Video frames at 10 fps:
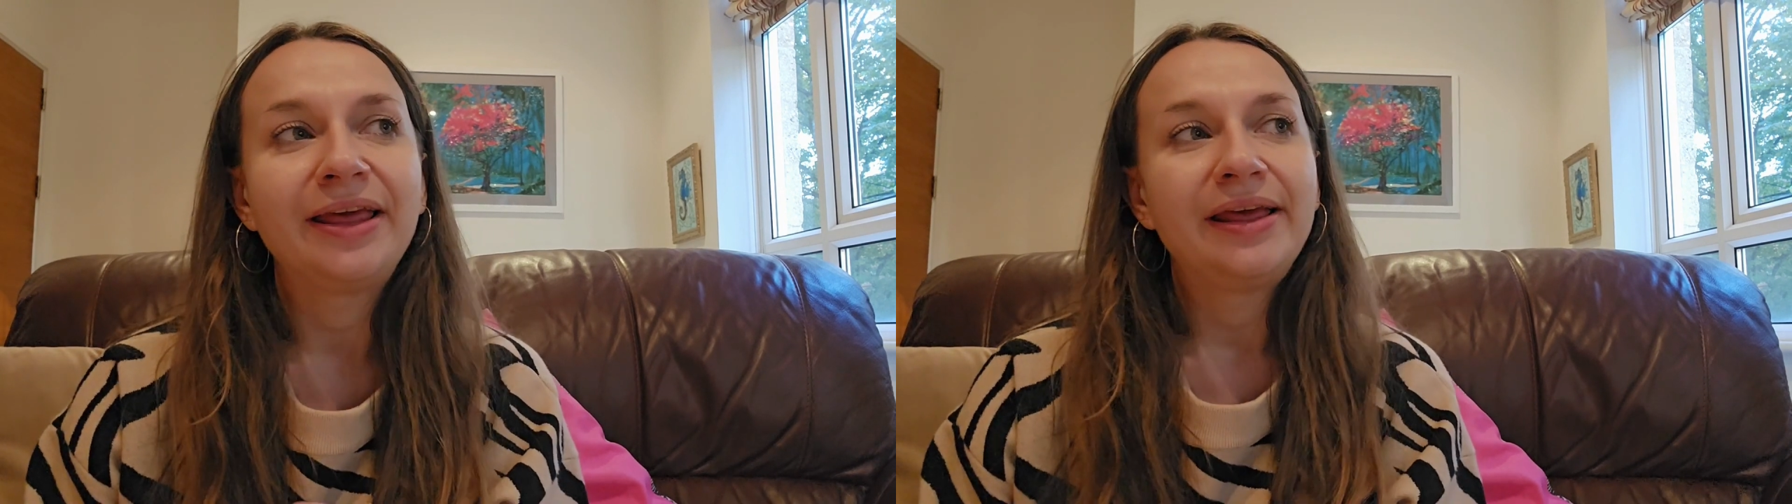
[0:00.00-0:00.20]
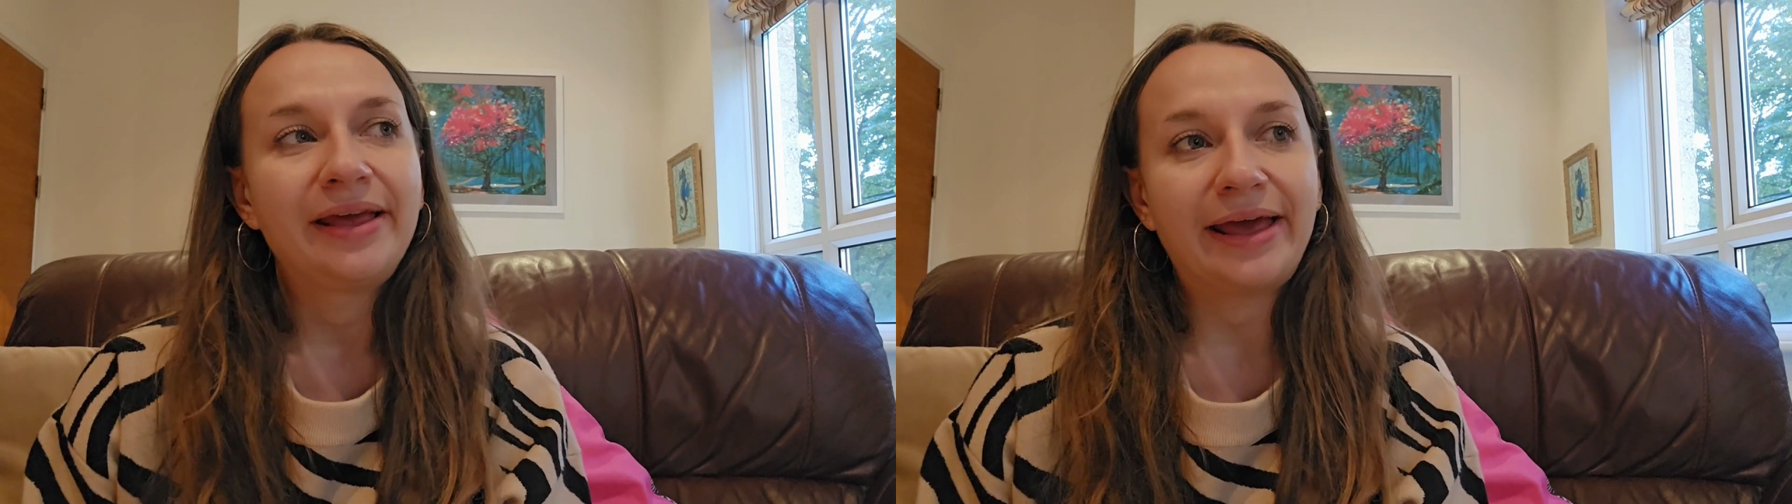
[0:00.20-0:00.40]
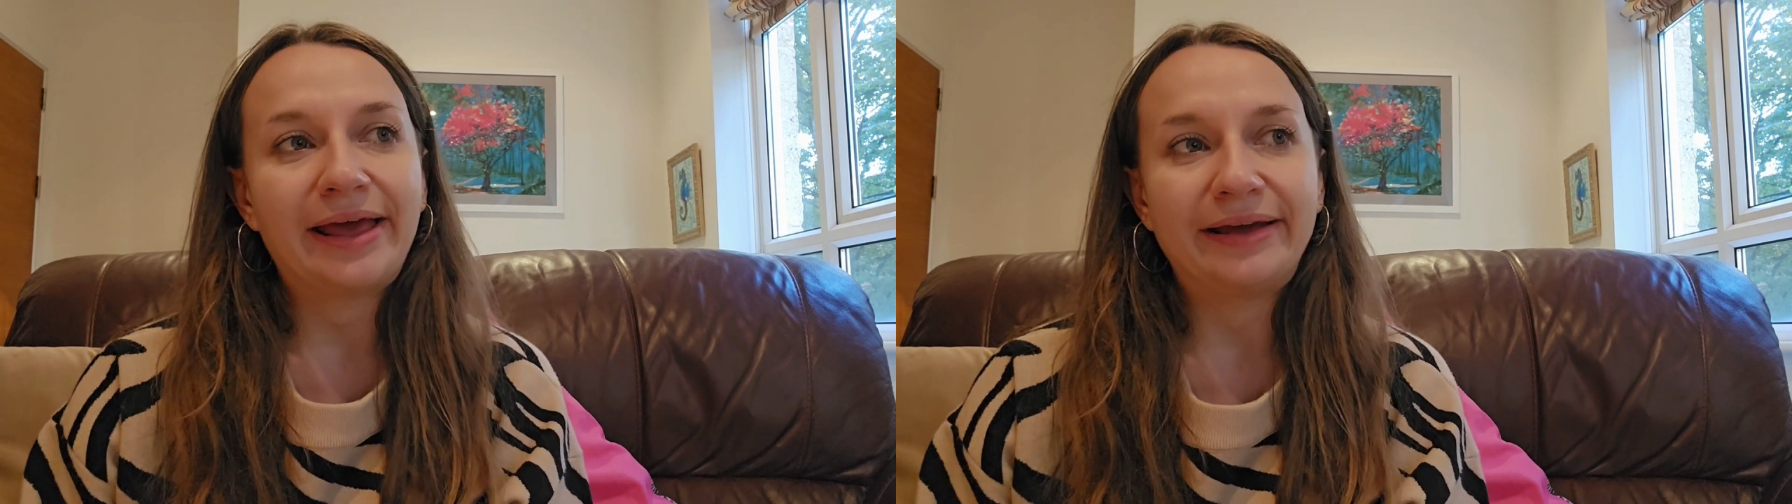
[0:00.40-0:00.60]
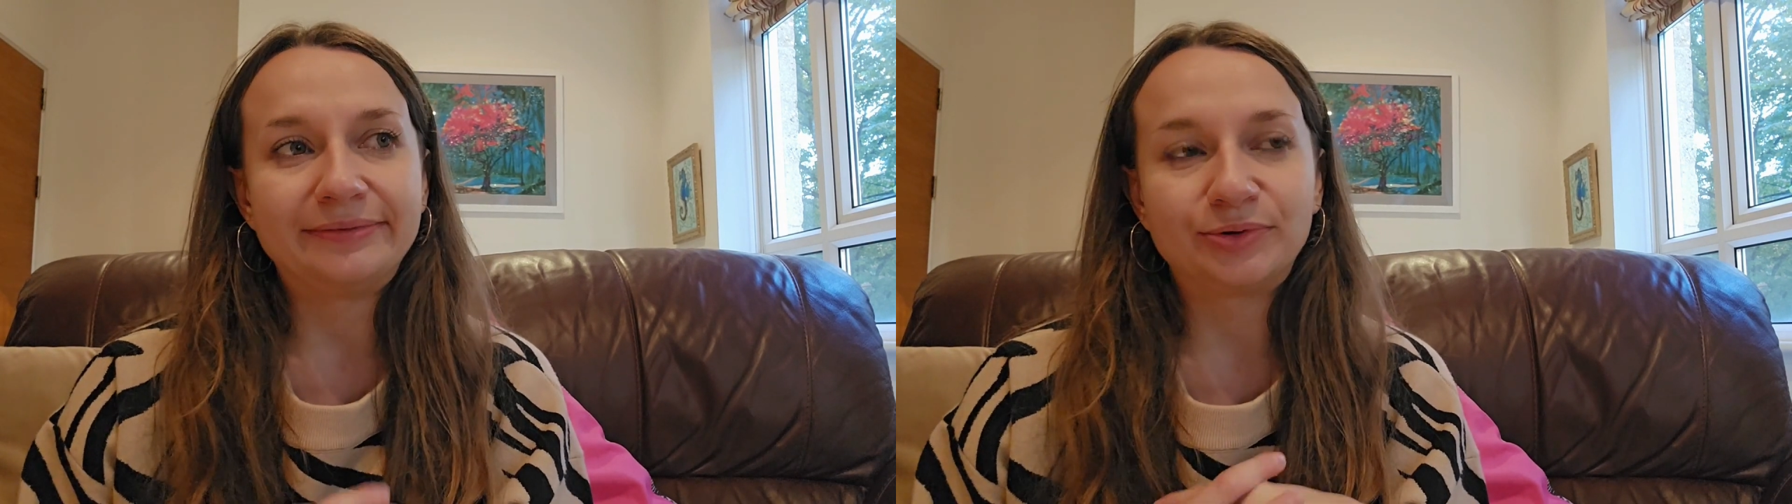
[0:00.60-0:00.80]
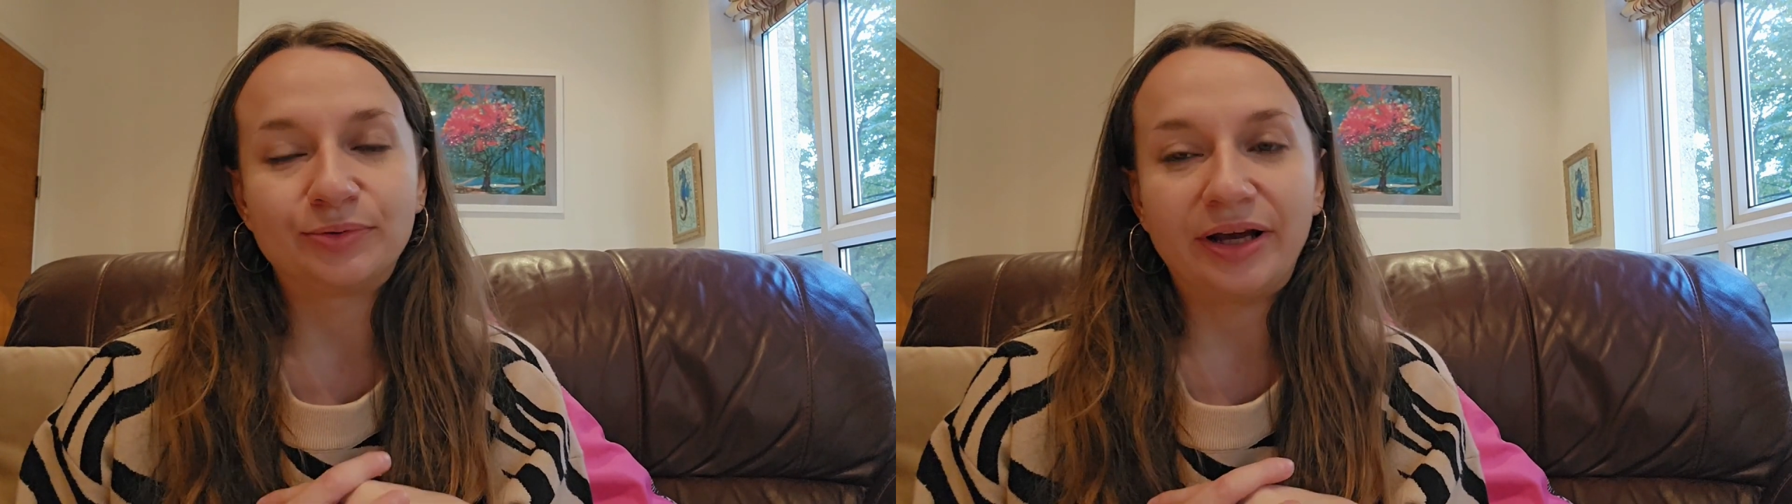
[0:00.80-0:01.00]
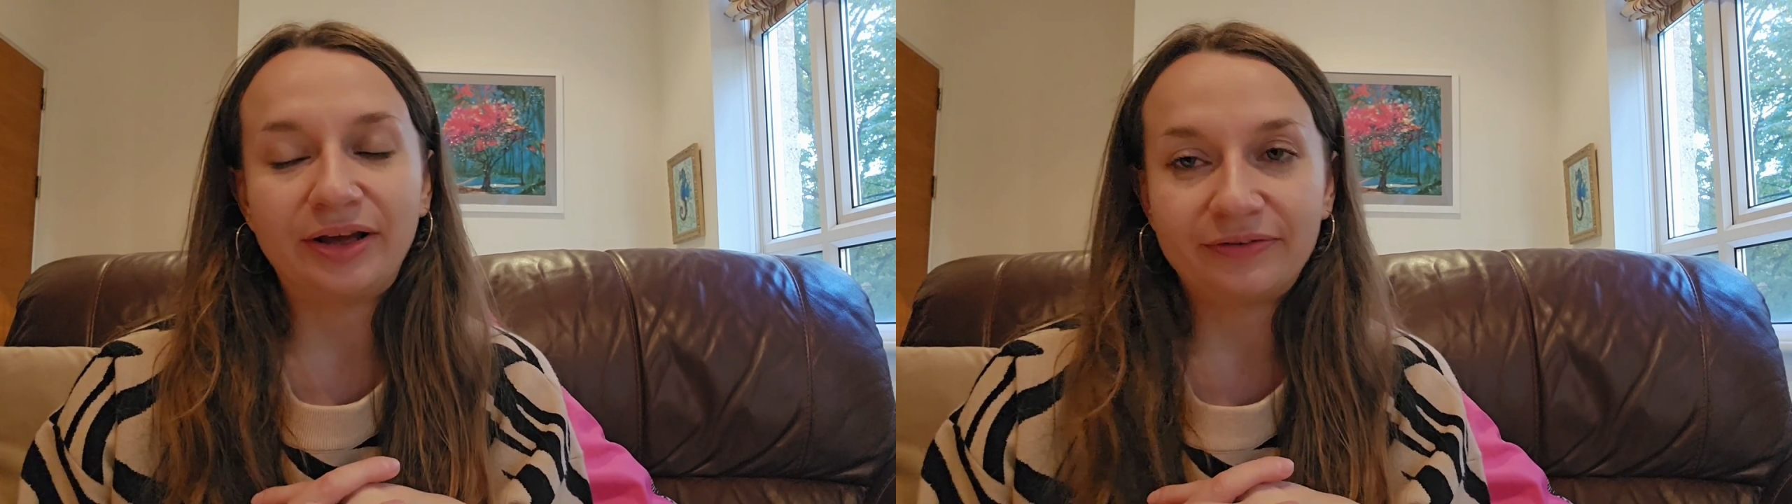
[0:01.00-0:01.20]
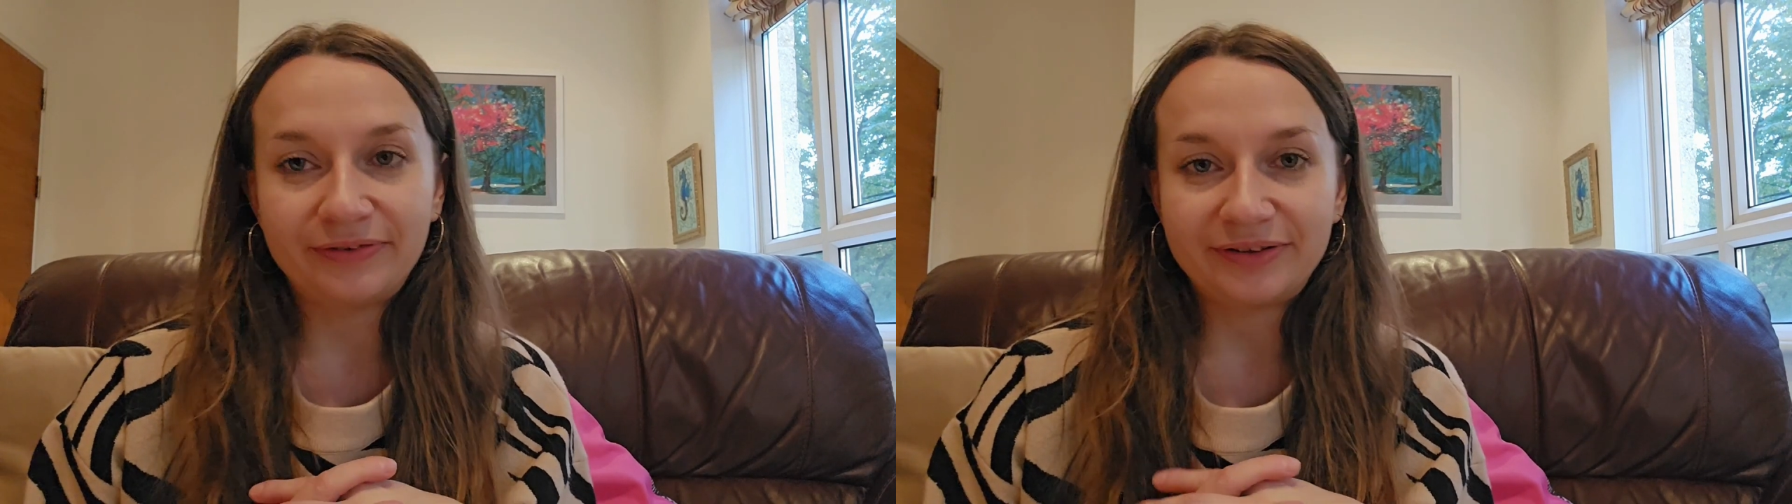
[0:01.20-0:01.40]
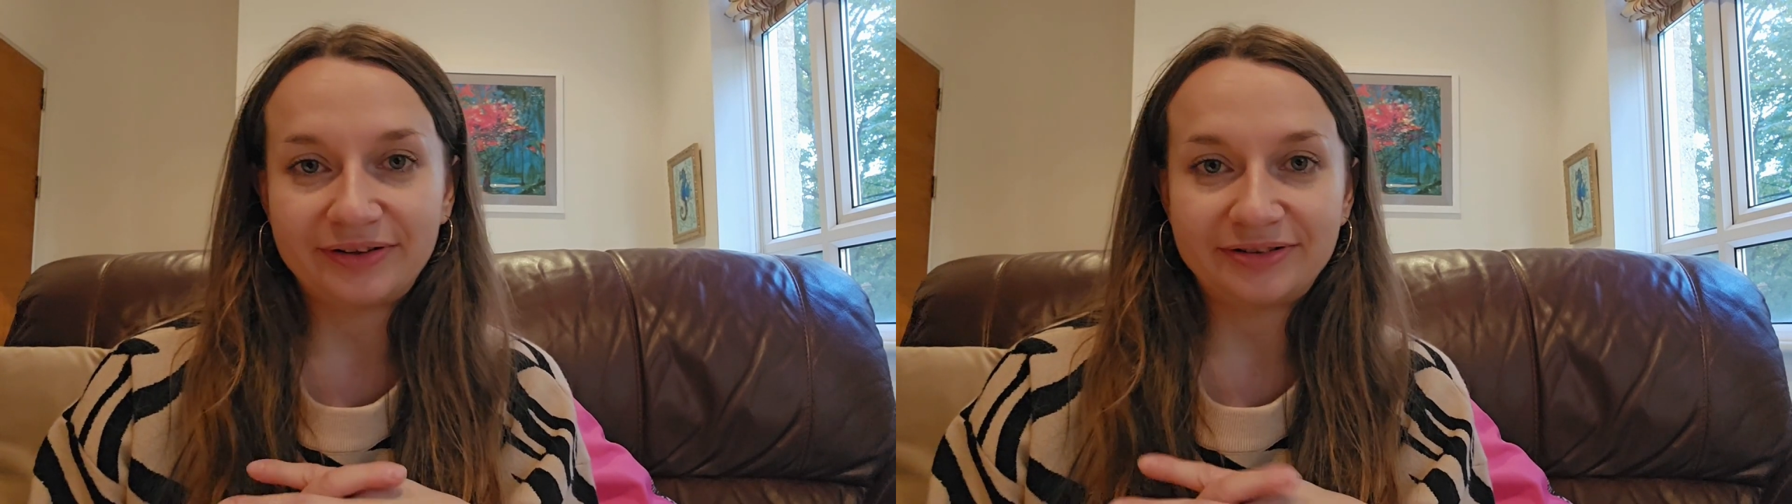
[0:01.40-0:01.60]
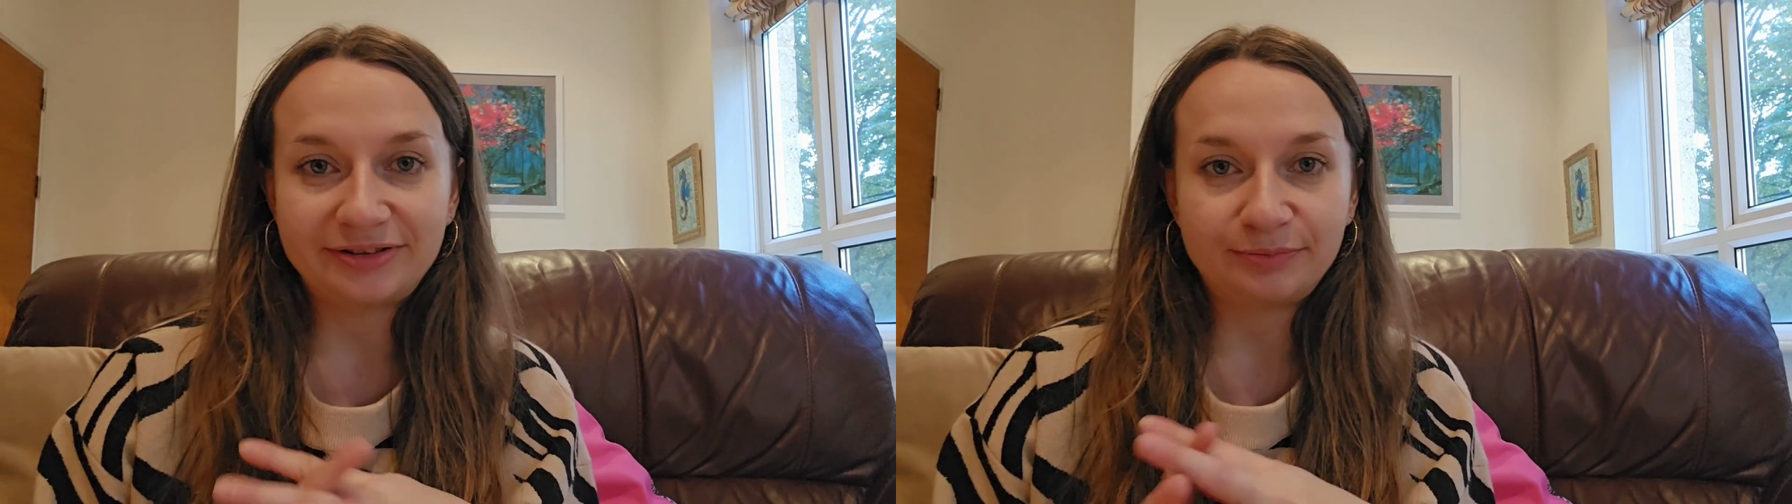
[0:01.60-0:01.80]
Quite often there's a